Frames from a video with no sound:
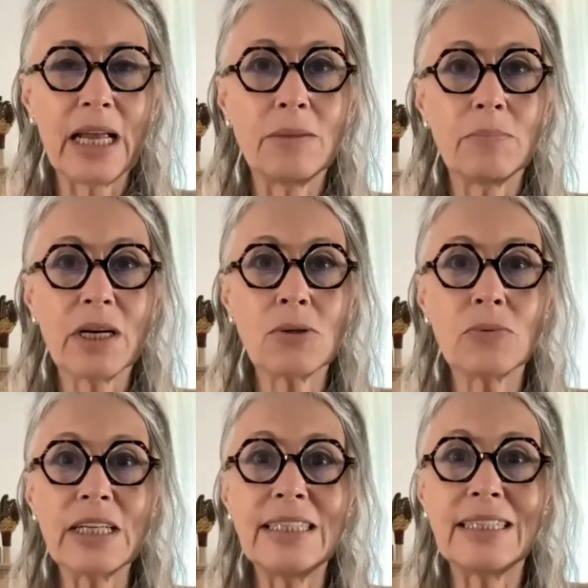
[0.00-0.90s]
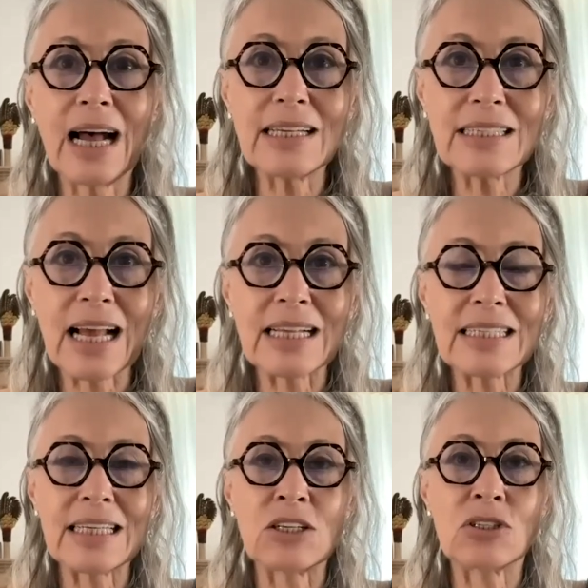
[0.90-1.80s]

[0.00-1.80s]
And Mercury does us a